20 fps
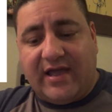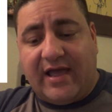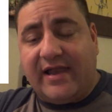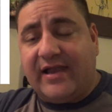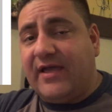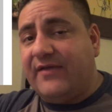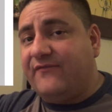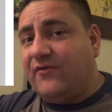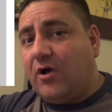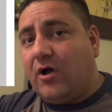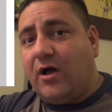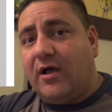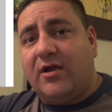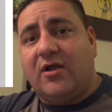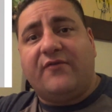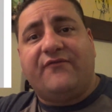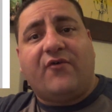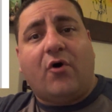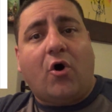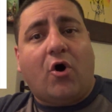I
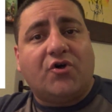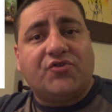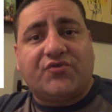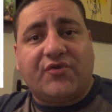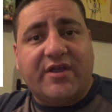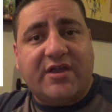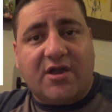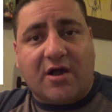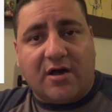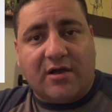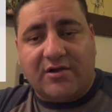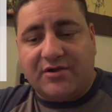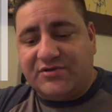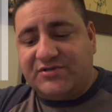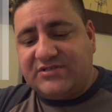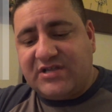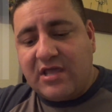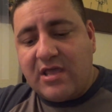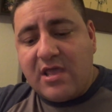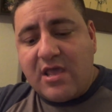love all three
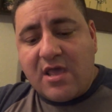colors.